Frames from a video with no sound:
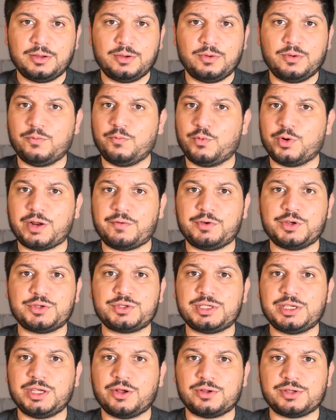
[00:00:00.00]
Whatever you
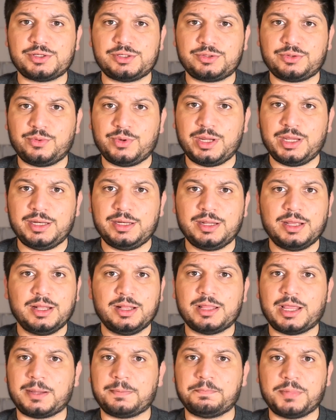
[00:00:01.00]
see on a screen,
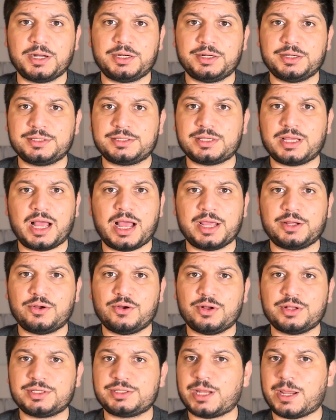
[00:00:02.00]
like buttons,
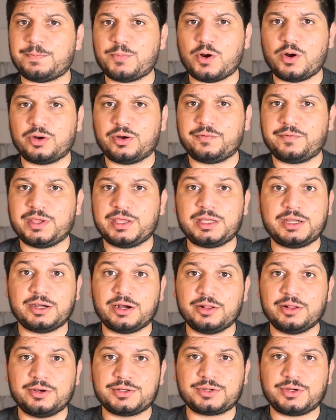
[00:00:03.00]
icons, typography,
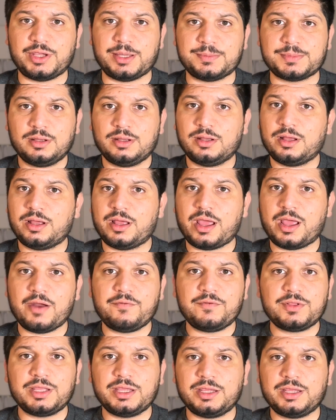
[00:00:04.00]
color schemes,
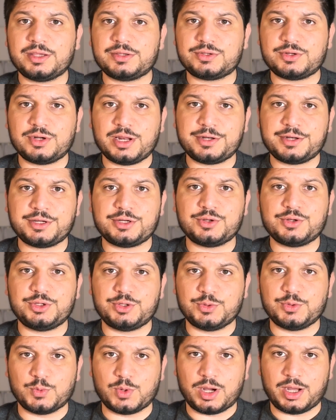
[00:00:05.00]
everything is related to
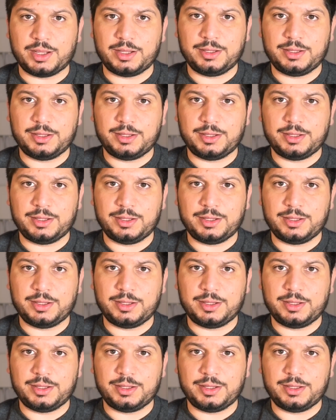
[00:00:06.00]
UI.